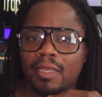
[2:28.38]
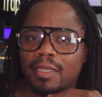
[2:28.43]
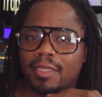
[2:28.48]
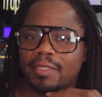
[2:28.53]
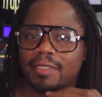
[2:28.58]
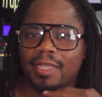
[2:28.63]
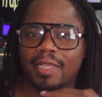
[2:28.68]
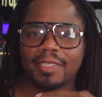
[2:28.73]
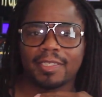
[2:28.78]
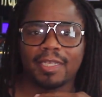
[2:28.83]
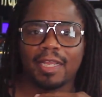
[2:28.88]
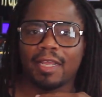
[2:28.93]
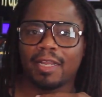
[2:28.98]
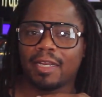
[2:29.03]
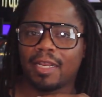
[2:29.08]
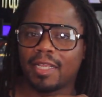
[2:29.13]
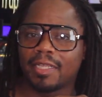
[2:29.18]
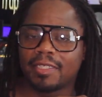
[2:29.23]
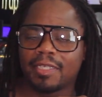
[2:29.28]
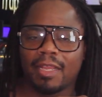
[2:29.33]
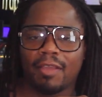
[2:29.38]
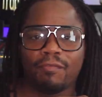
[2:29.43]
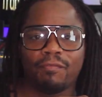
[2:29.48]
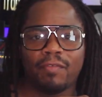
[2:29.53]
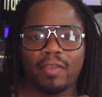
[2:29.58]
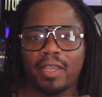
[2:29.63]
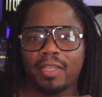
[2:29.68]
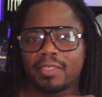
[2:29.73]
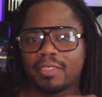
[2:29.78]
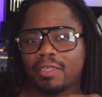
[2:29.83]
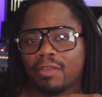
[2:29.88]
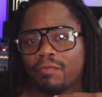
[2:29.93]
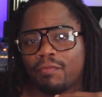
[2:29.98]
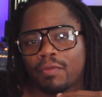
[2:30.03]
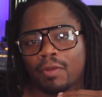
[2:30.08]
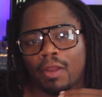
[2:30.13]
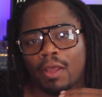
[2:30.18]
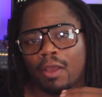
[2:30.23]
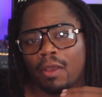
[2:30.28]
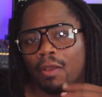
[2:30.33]
because that's not that's not fast
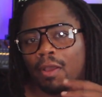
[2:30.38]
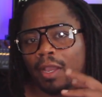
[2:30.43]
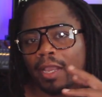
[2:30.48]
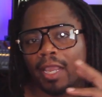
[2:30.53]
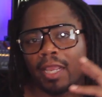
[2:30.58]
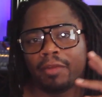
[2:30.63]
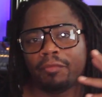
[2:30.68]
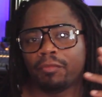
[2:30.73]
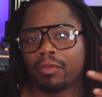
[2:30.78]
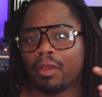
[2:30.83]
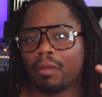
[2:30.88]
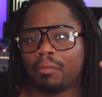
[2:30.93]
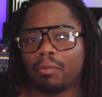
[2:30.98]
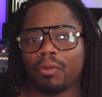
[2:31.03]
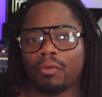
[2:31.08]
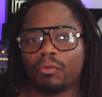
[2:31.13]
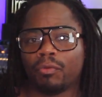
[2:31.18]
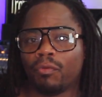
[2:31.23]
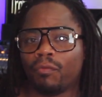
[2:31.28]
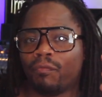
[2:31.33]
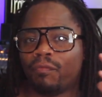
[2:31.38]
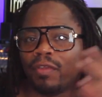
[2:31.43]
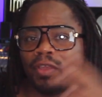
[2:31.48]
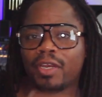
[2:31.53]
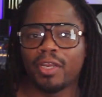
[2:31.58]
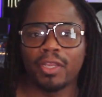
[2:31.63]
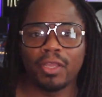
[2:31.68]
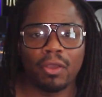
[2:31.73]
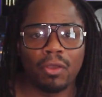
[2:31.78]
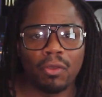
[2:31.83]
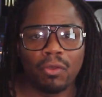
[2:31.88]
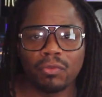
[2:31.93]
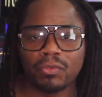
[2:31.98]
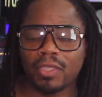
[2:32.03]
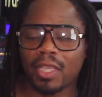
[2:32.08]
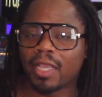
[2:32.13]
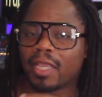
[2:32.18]
enough at all. I can't even upload no videos.